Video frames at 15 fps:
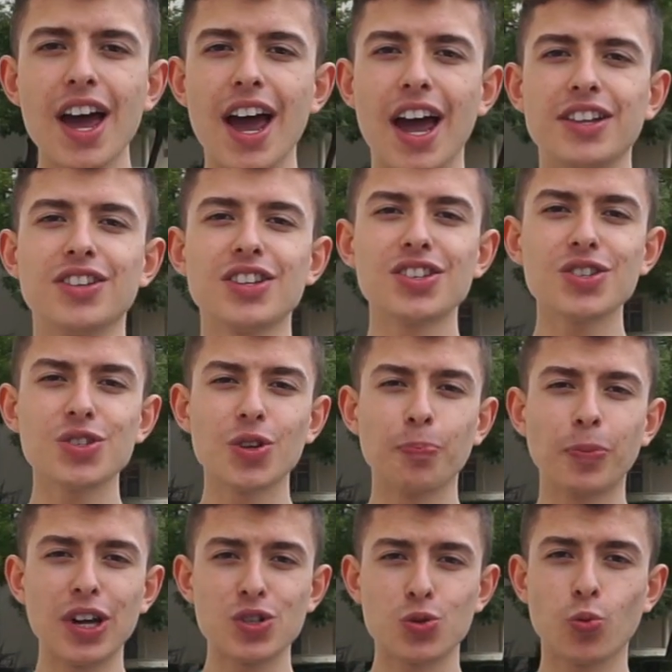and this is the
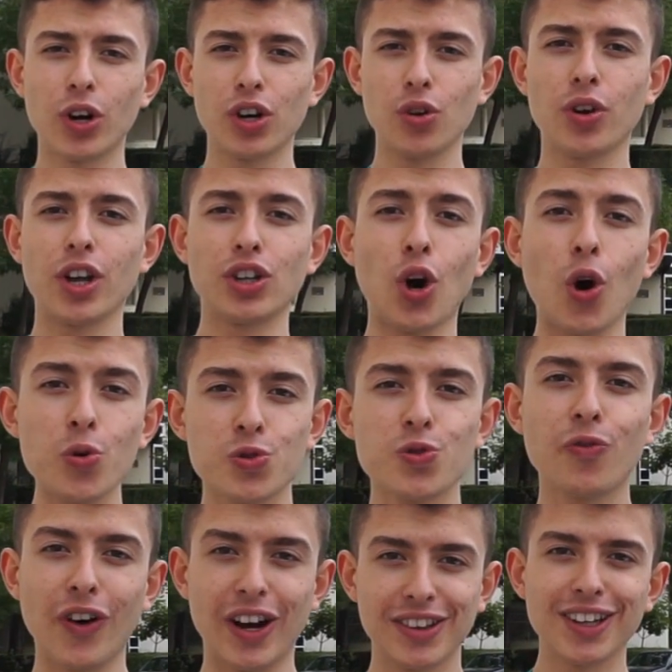place where you can also
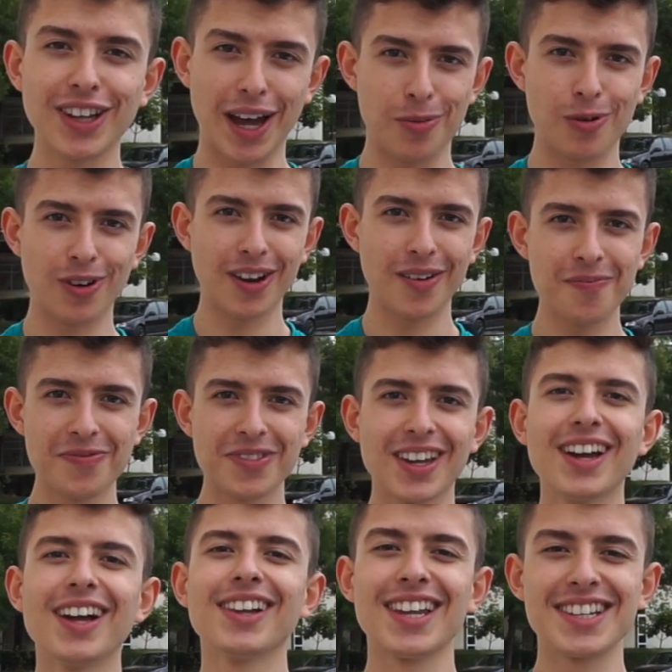find the library.
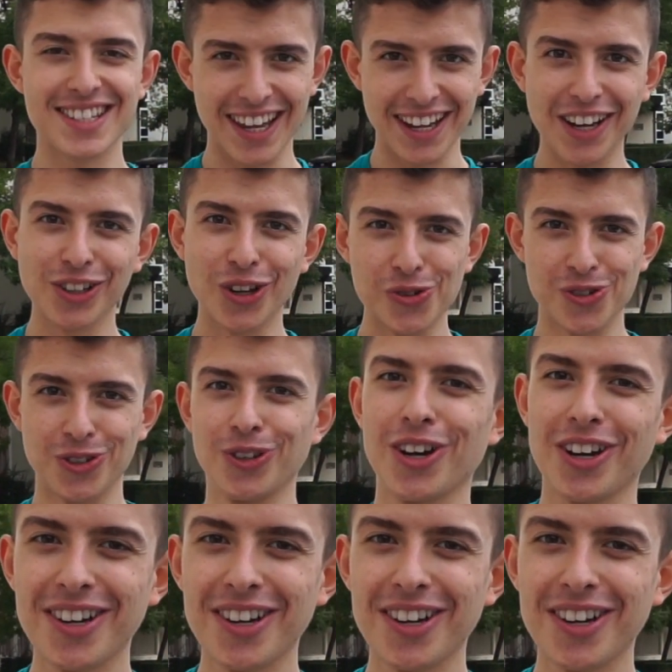Let's take a closer look.